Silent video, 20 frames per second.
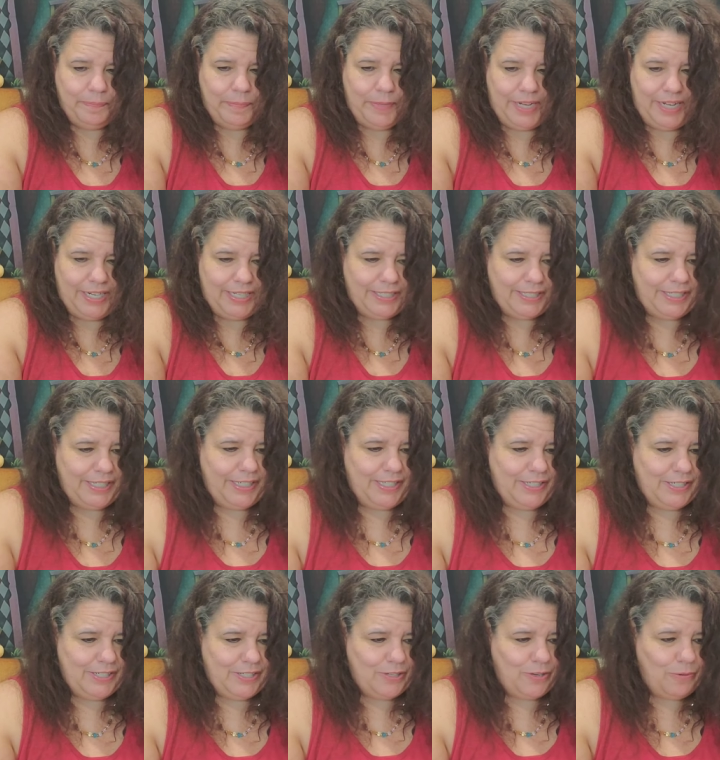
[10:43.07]
But it
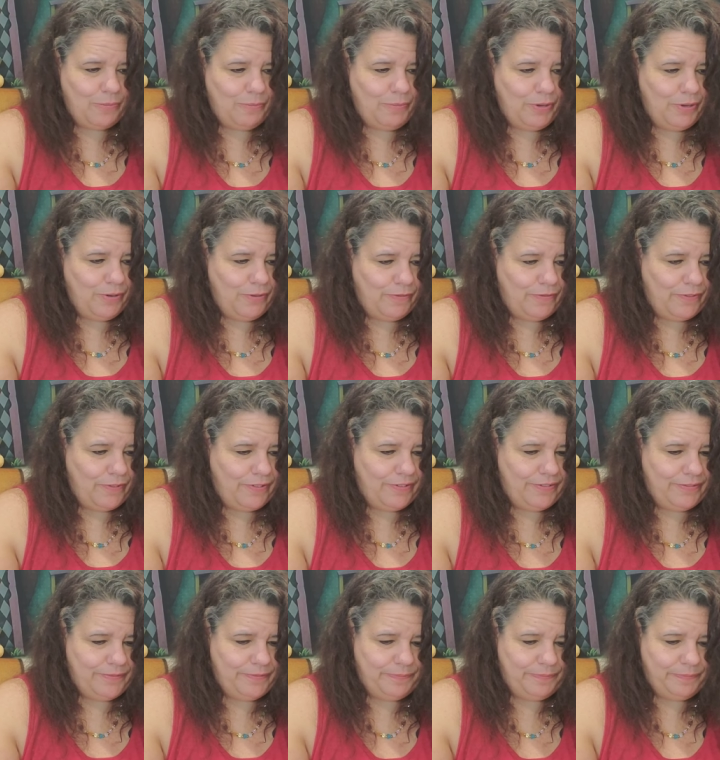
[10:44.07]
is so
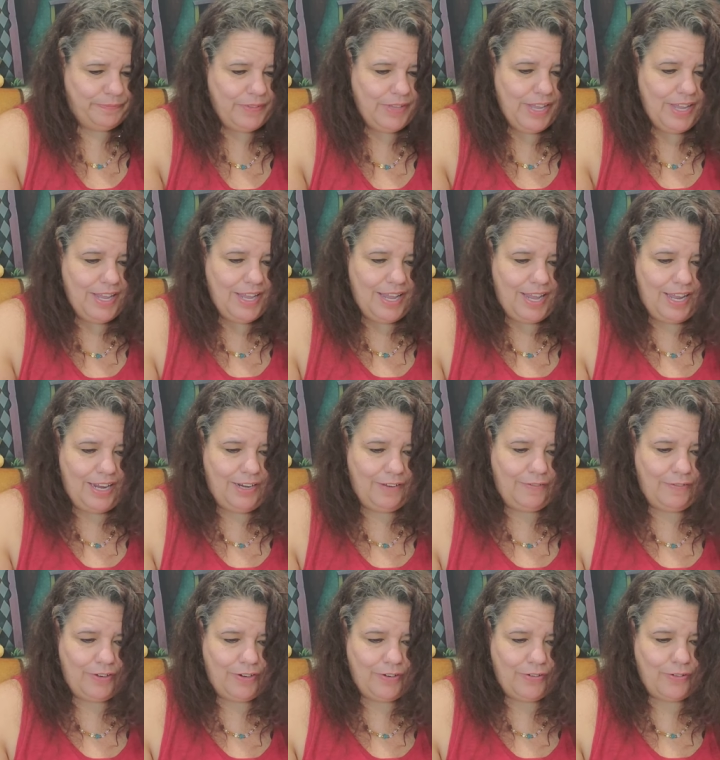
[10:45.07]
beautiful. And
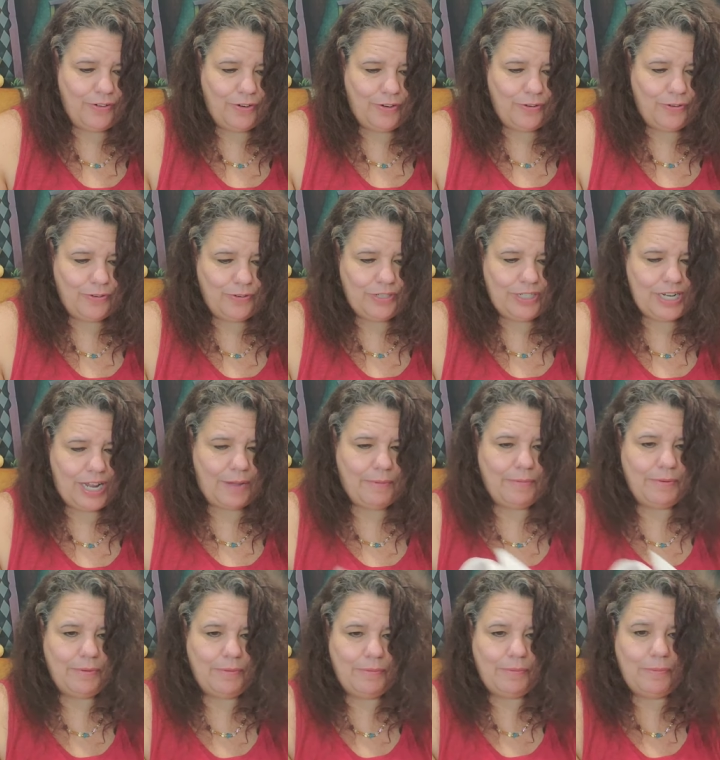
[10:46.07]
if you don't know who
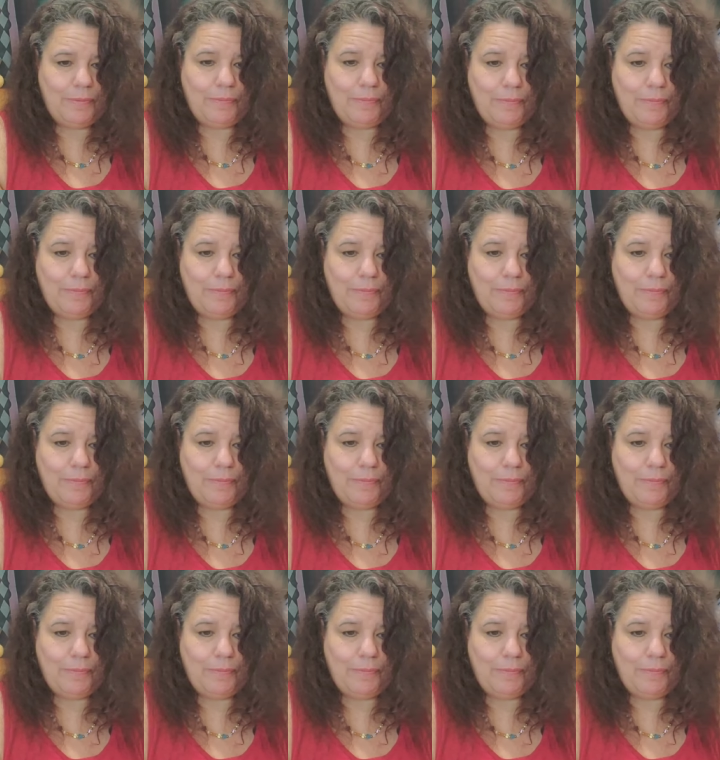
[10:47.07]
Diamond